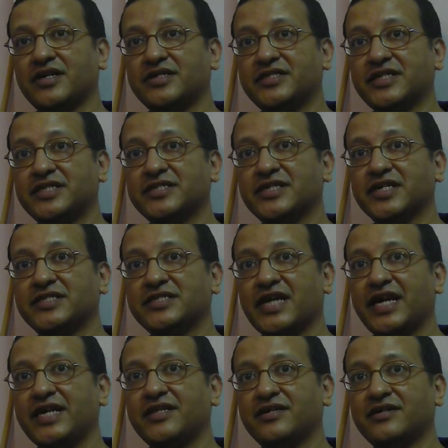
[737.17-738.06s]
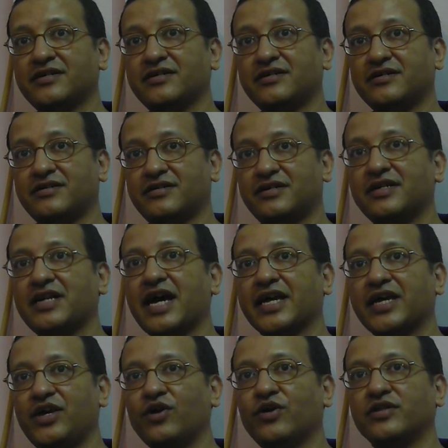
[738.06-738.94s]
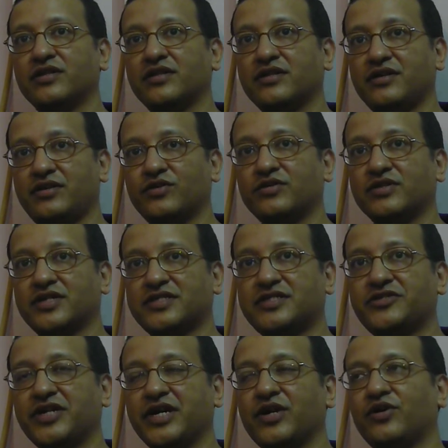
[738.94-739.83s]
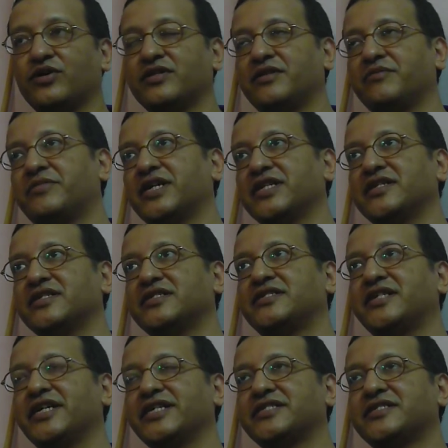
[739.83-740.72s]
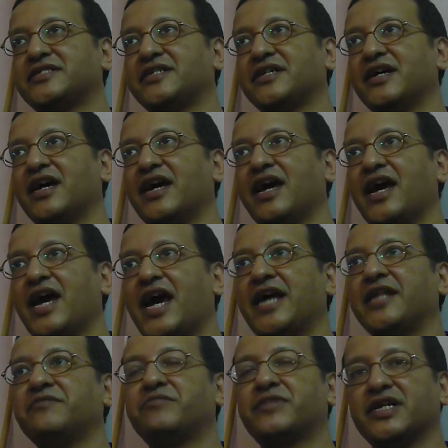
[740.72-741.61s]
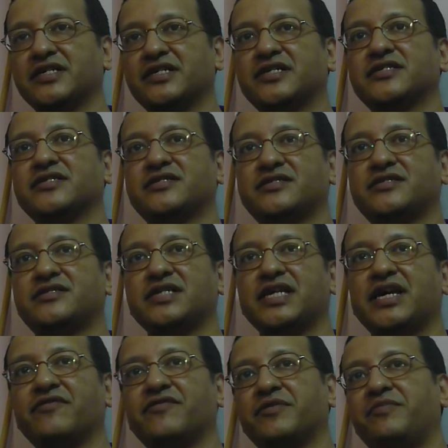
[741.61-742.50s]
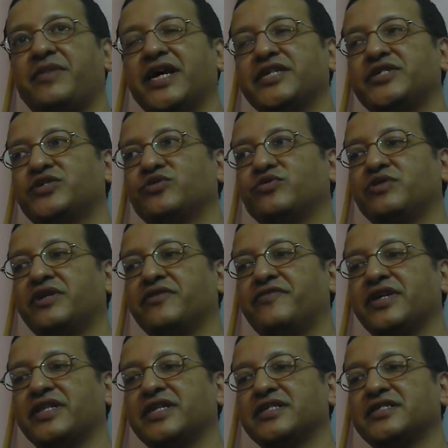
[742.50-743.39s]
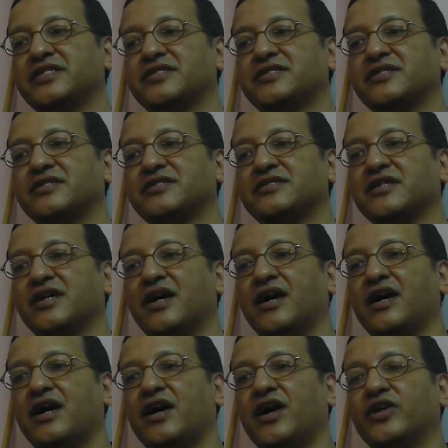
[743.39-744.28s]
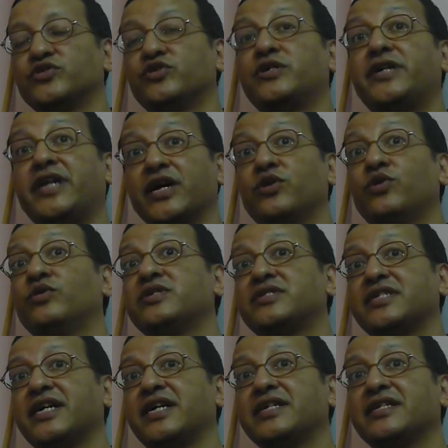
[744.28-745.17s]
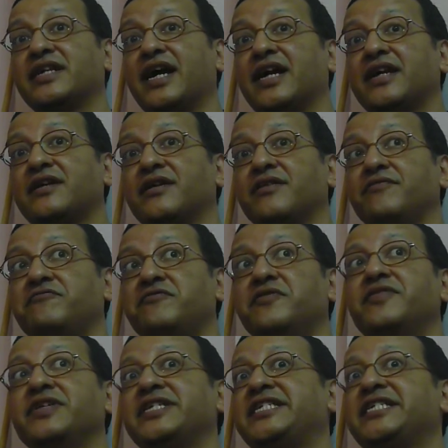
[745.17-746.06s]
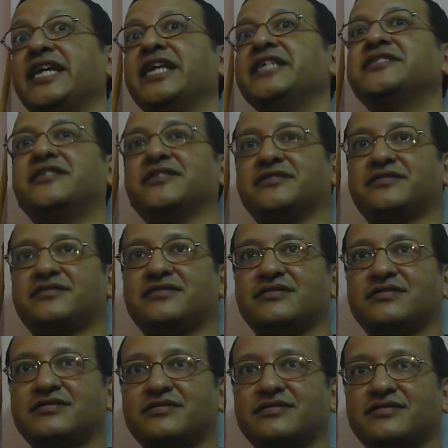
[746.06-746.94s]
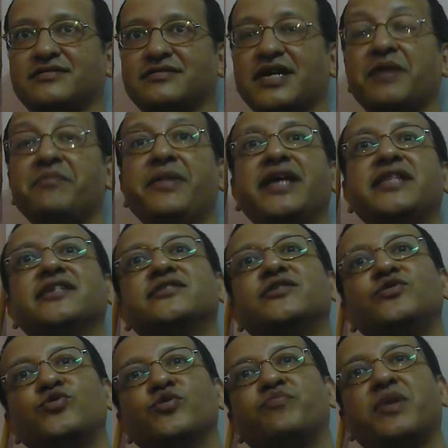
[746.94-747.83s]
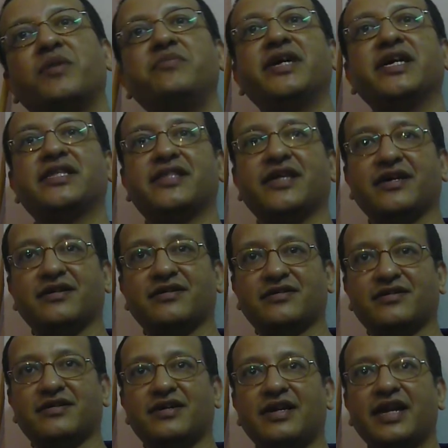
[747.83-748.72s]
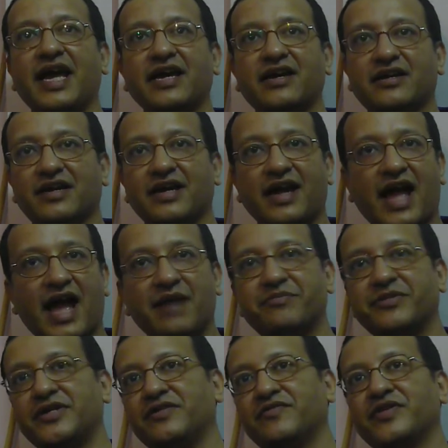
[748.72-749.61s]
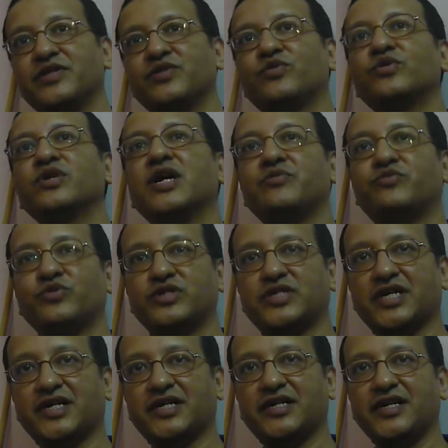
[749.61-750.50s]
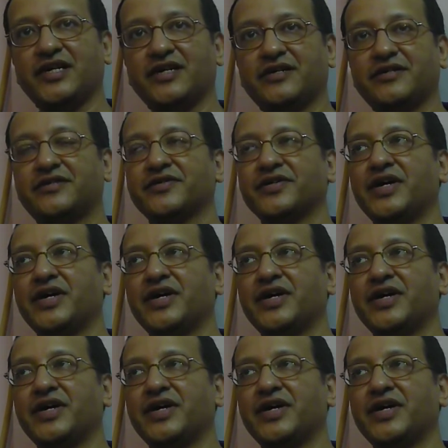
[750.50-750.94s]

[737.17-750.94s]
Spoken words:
sisters tie the Rakhi on, the string on the brother's wrist, and brothers give a pledge to defend their sisters. So Tagore said that we will change this and make this into a public thing, like happened with Durga Pooja earlier,